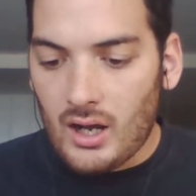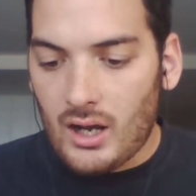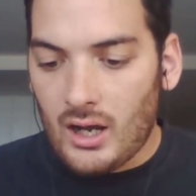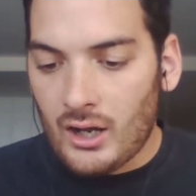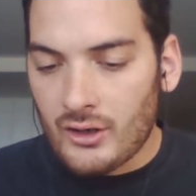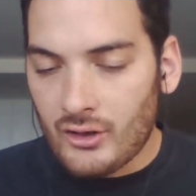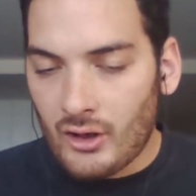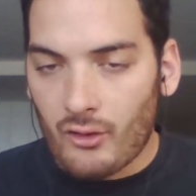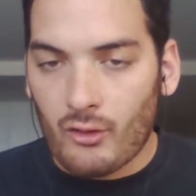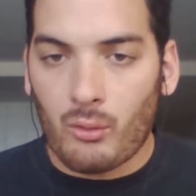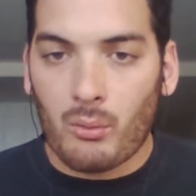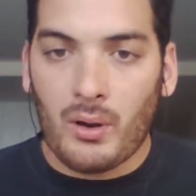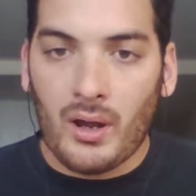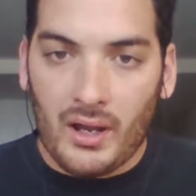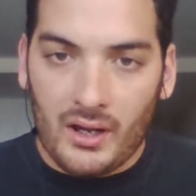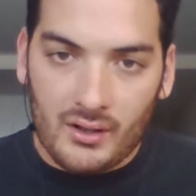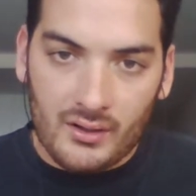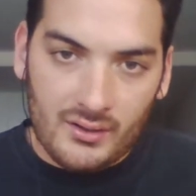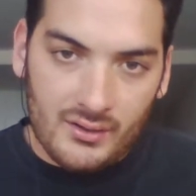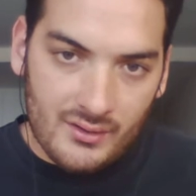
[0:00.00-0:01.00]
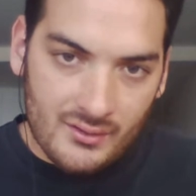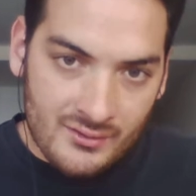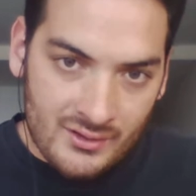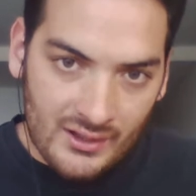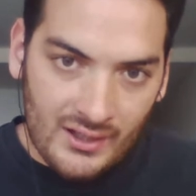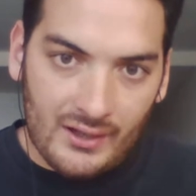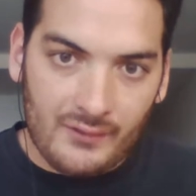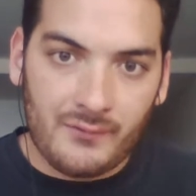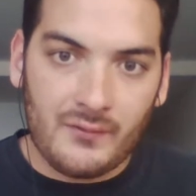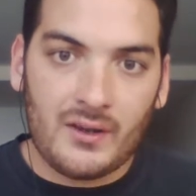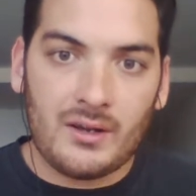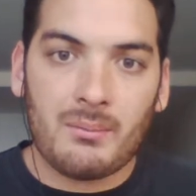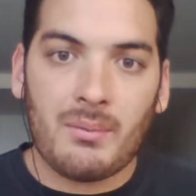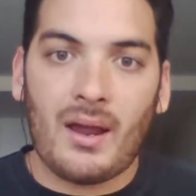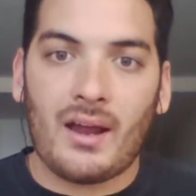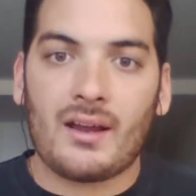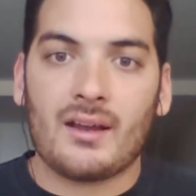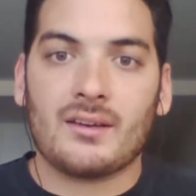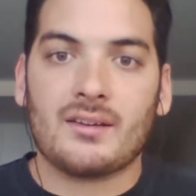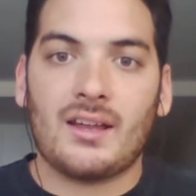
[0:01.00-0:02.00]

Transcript: Another way to get feedback